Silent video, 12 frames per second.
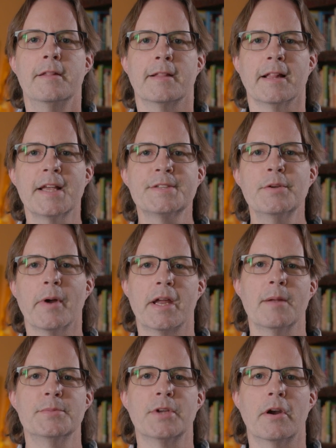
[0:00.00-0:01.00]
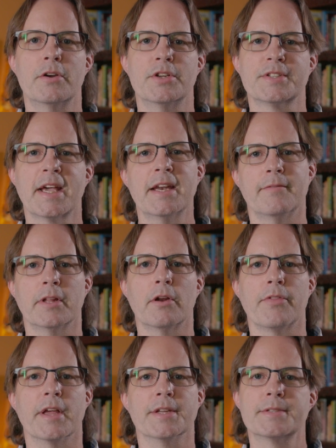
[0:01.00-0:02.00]
The last 2 items are just kind of
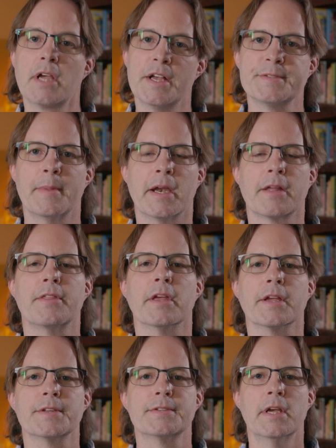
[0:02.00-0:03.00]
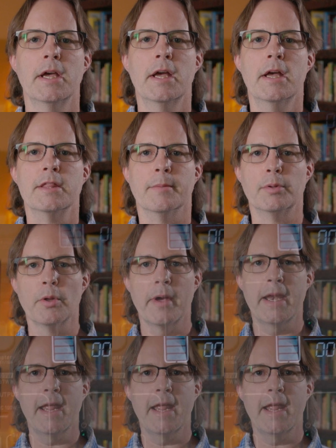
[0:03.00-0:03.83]
little things, cosmetic things. The Bluetti